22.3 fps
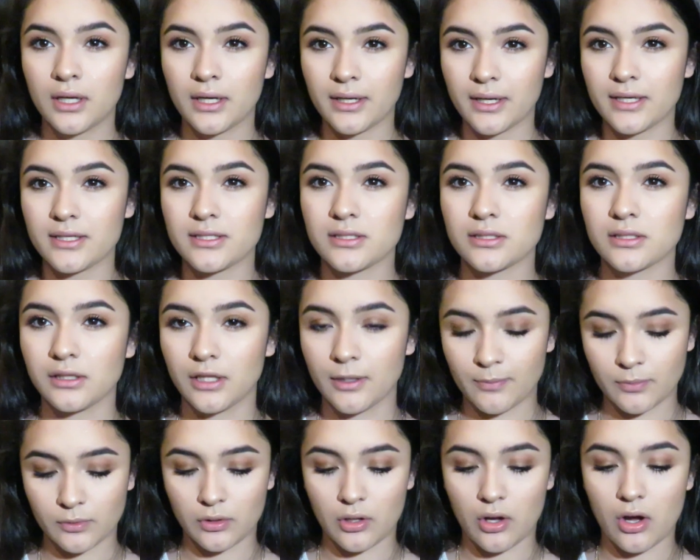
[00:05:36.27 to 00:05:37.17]
nice
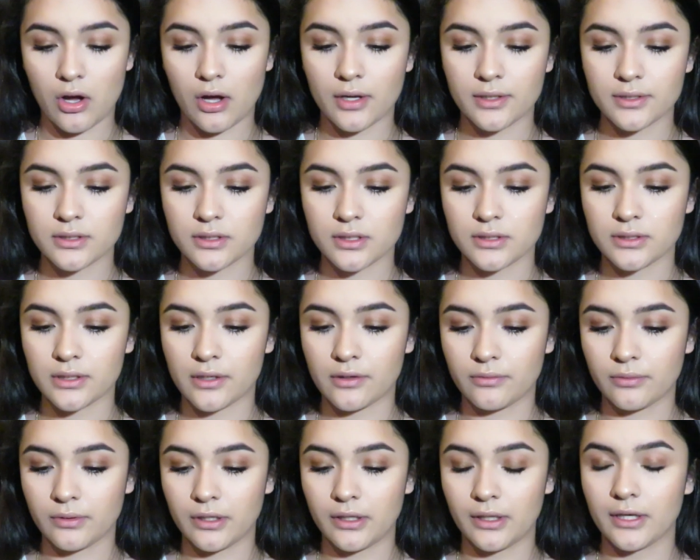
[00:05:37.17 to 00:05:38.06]
lip gloss because I
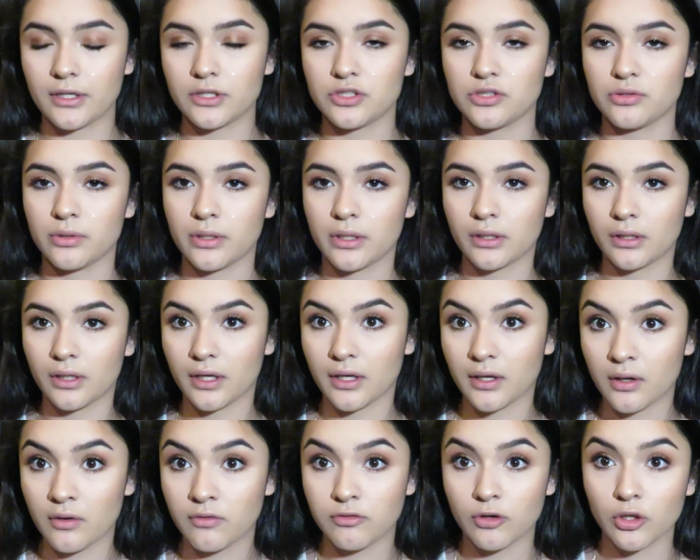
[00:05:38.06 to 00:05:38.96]
don't really like doing like
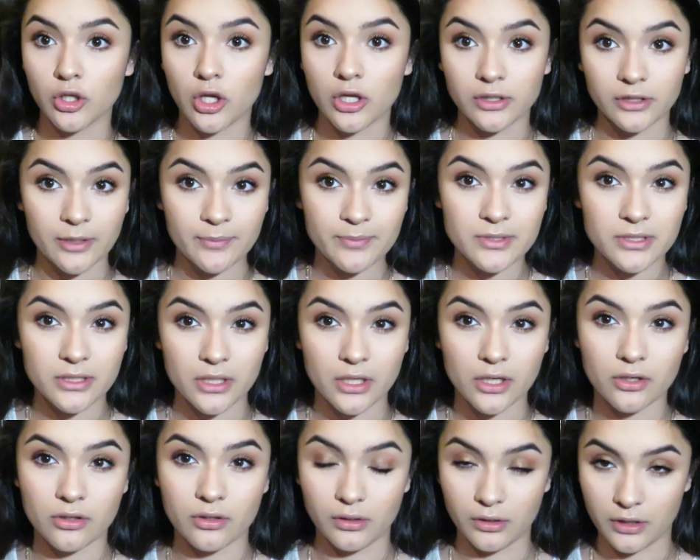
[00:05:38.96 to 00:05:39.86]
full-on
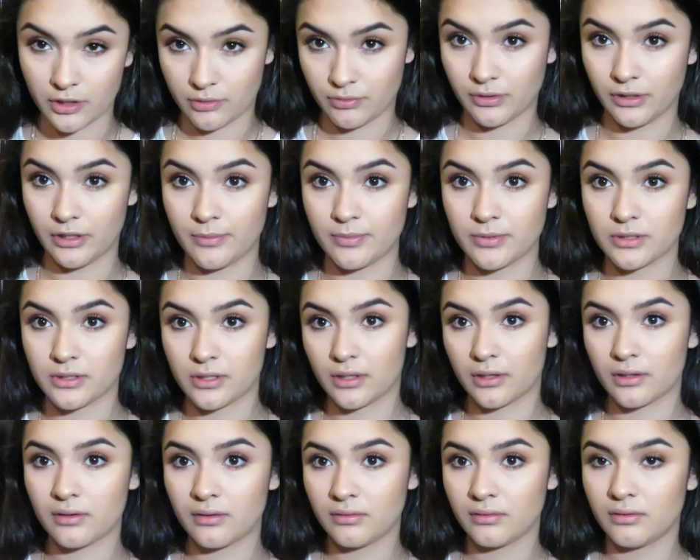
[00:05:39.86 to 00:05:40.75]
lipstick or liquid
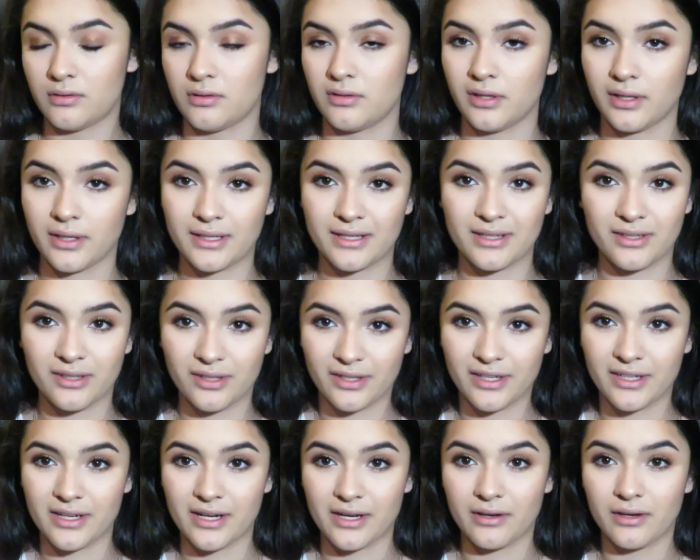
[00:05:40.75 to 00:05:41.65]
lipstick
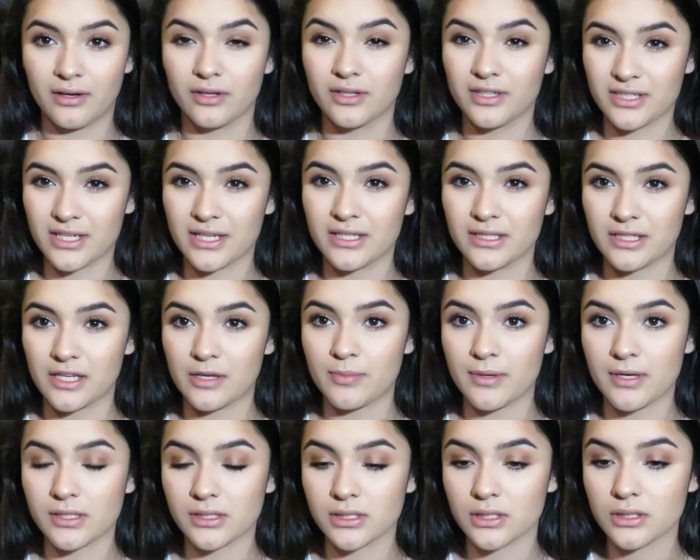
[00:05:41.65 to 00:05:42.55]
on a day-to-day
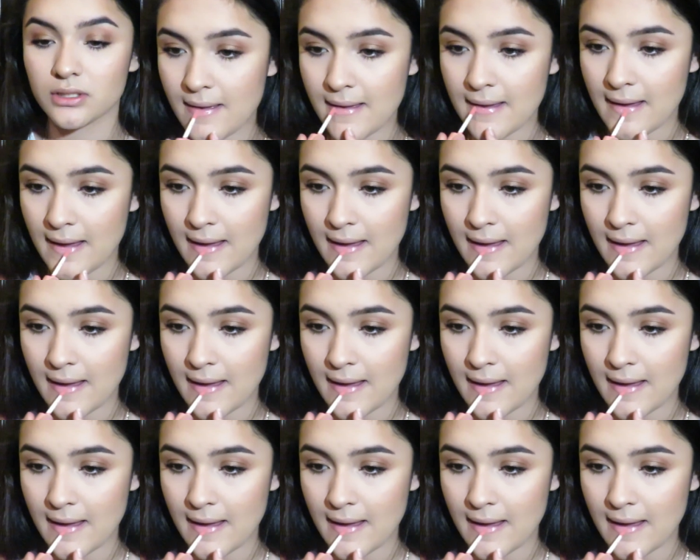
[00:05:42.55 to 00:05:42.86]
basis.